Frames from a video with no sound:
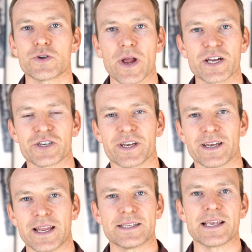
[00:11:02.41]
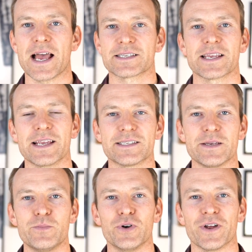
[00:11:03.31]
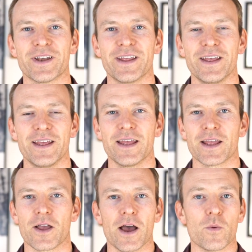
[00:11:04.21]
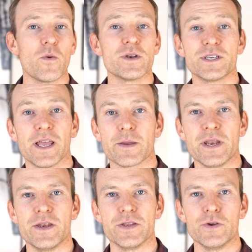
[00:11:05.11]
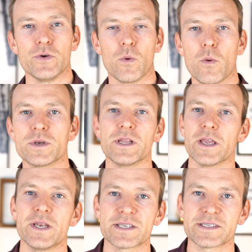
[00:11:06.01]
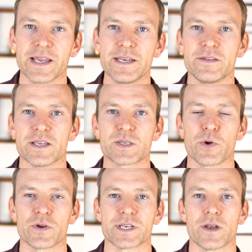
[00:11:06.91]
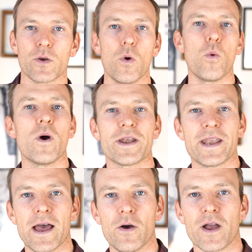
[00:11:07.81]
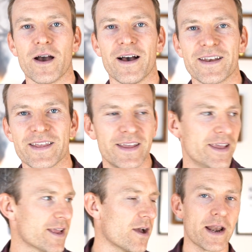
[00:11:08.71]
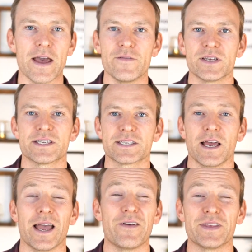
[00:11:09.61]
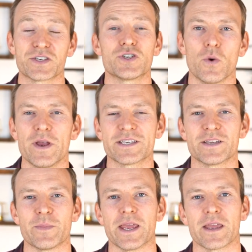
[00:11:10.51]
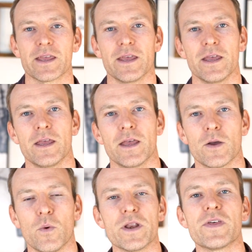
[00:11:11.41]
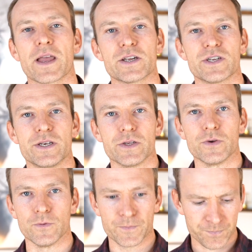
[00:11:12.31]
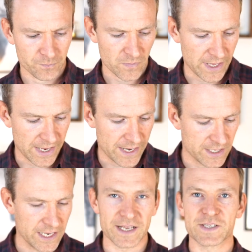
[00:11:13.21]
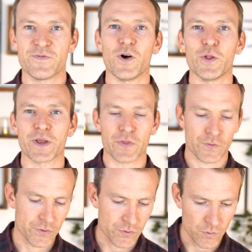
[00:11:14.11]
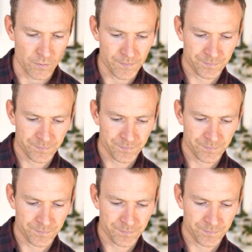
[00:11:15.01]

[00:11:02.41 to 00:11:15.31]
direction. It's asking His input. God, what would you like me to do? What would you like me to say to this person? What now, God? God, I have this choice to make. What do you think I should do? And it's following through